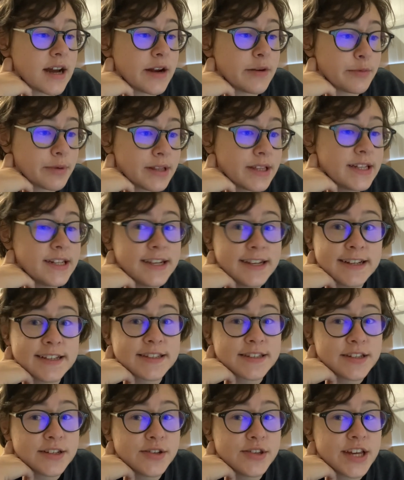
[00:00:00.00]
I really need
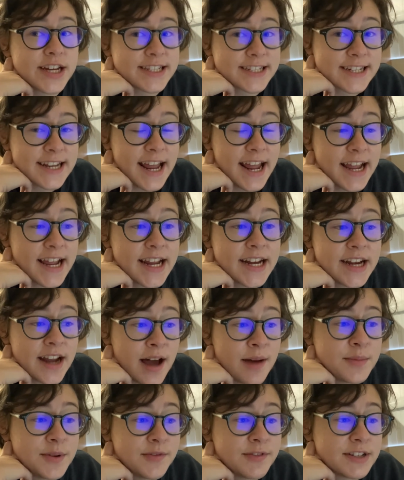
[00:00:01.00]
us to do that today and
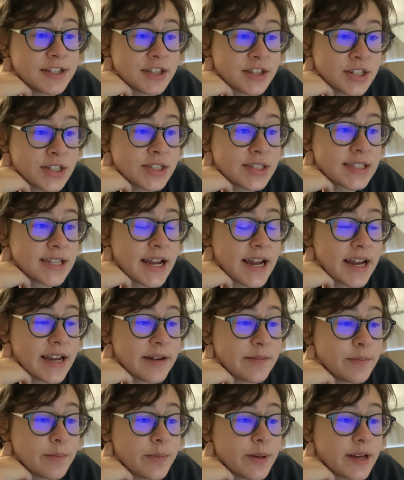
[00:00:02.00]
not move it to
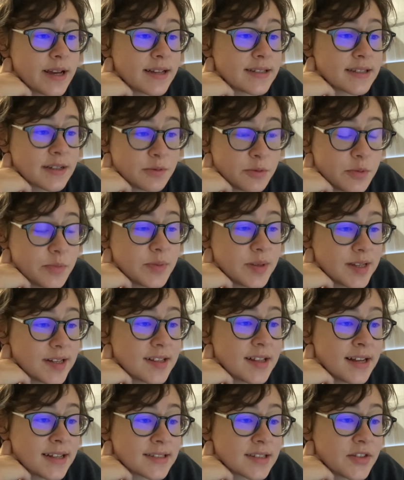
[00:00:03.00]
Thursday because I won't be in
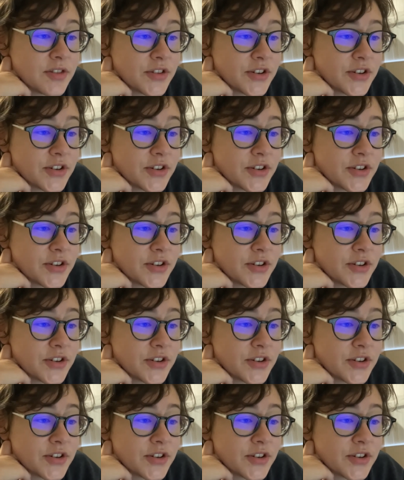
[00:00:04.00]
class on